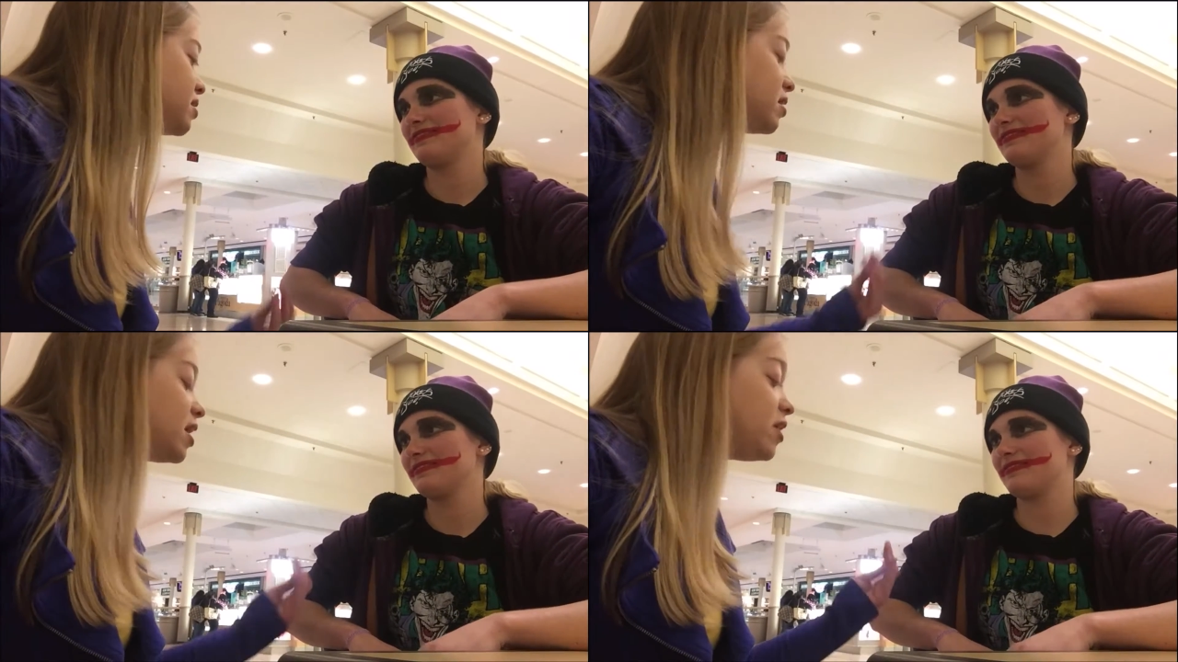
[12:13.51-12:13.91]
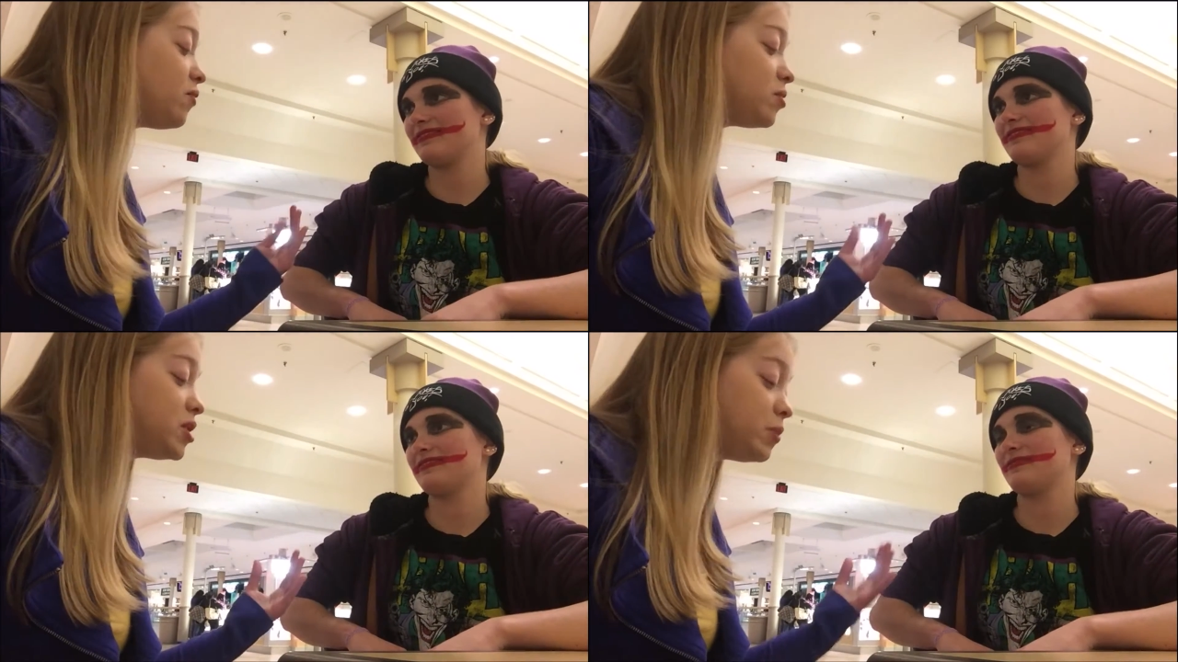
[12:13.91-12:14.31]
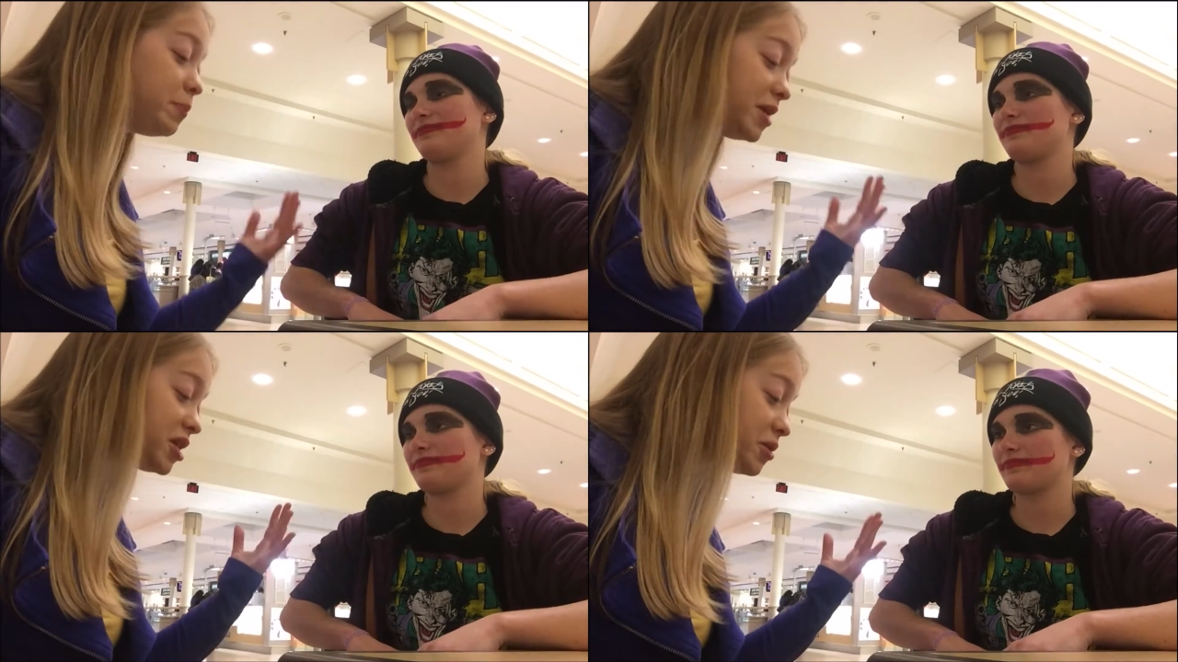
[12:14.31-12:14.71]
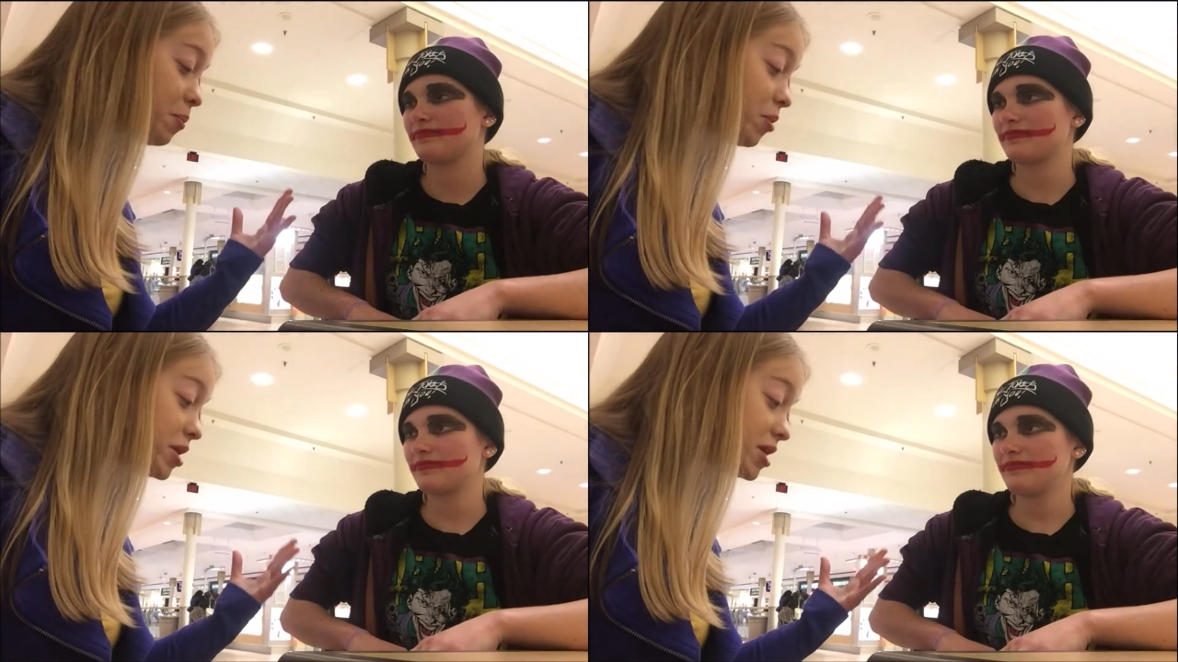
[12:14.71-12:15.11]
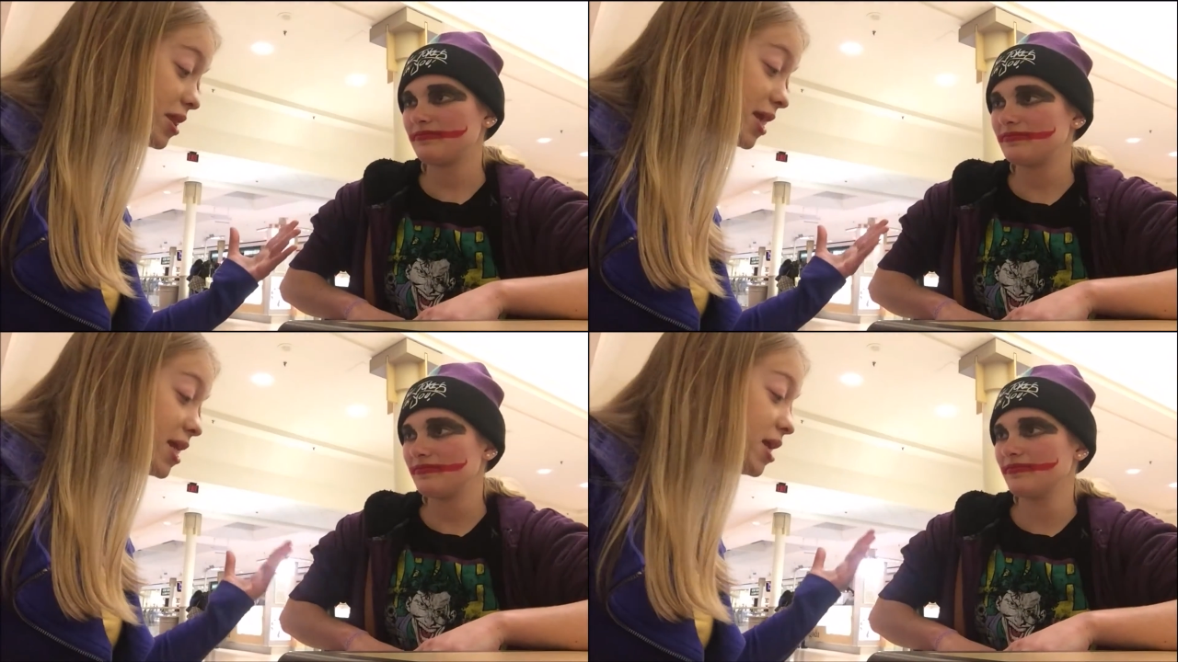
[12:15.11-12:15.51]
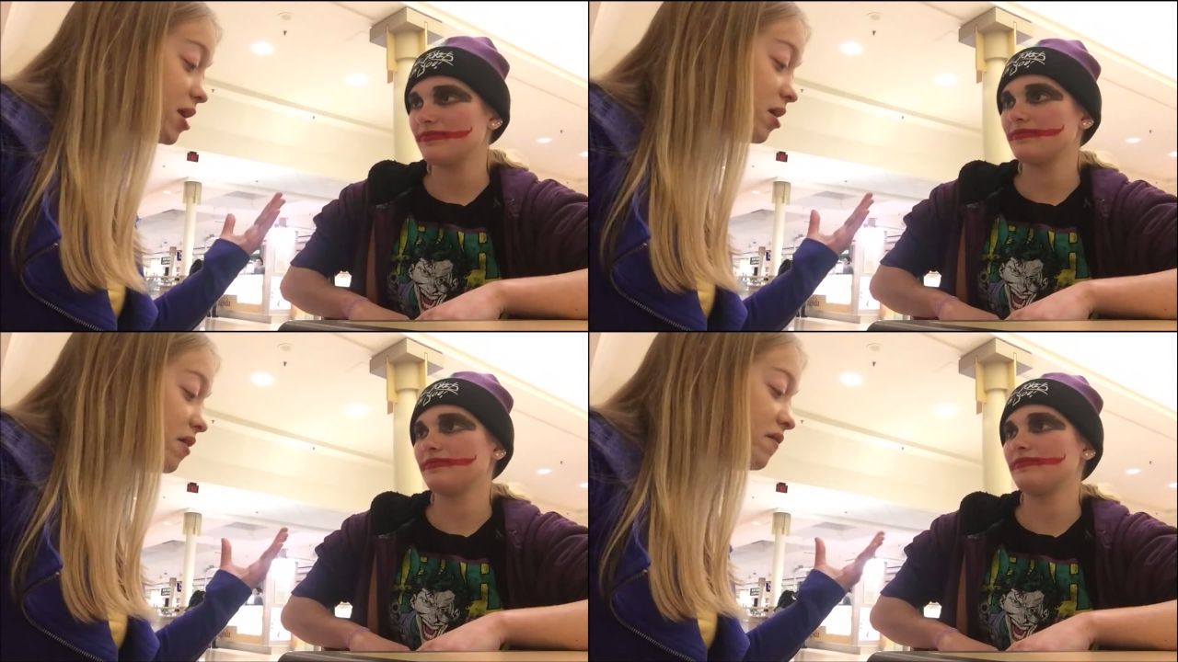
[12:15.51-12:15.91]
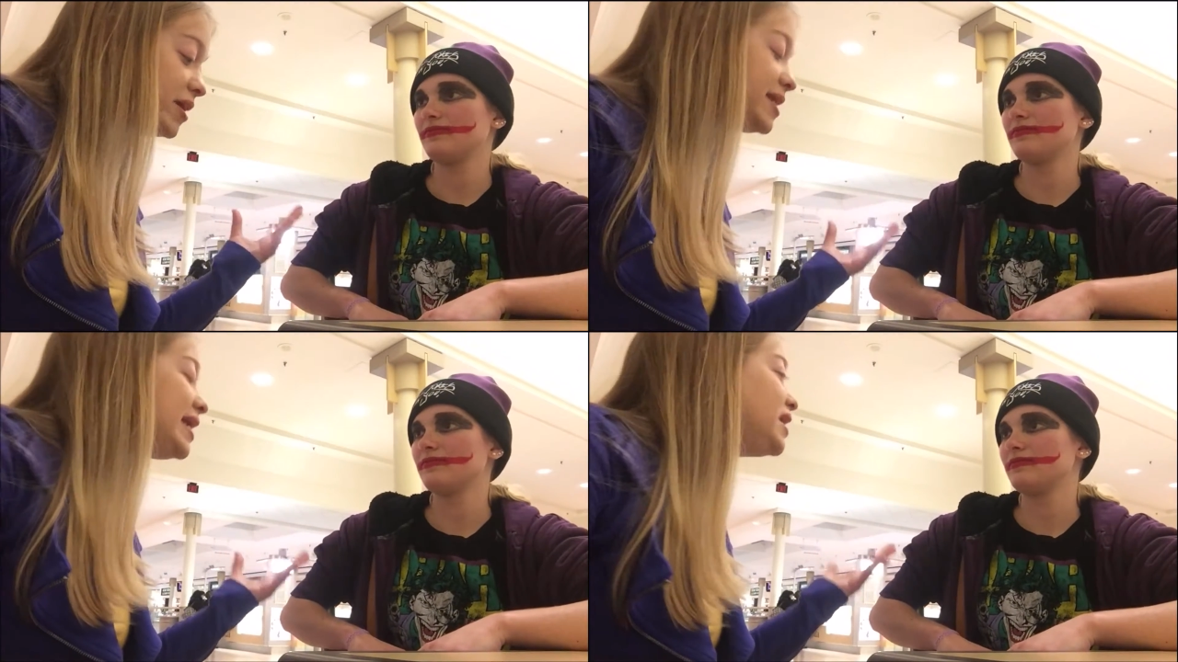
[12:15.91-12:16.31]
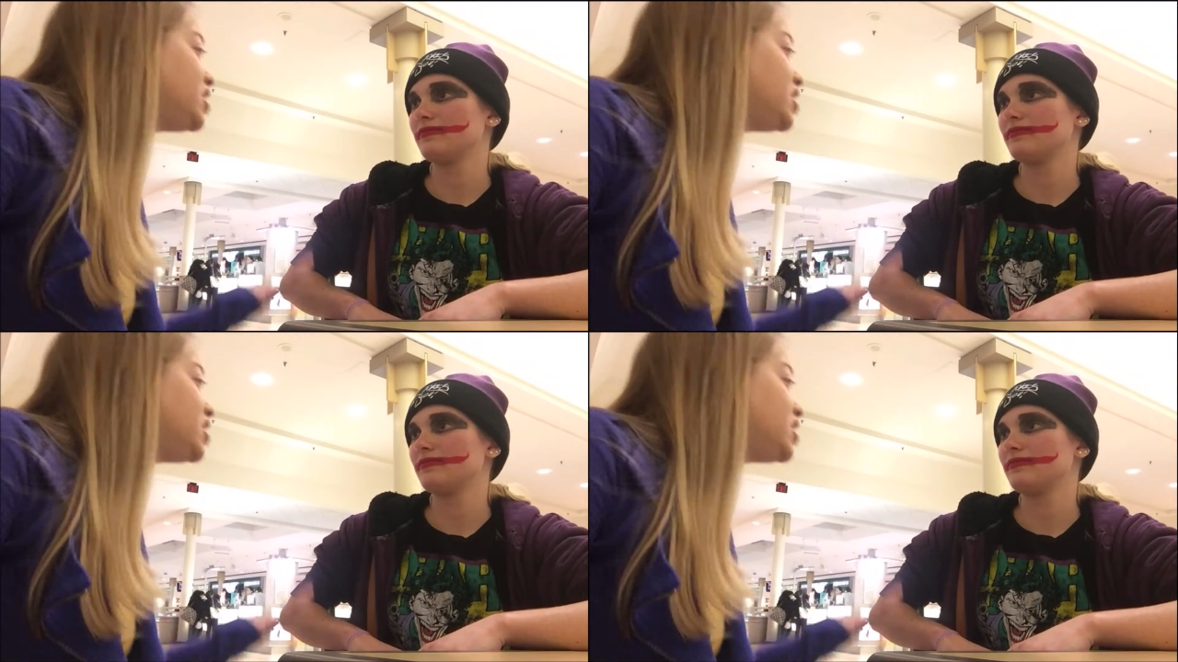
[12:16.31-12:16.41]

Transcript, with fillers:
Speaker 1: Of course he would be disappointed that he feels he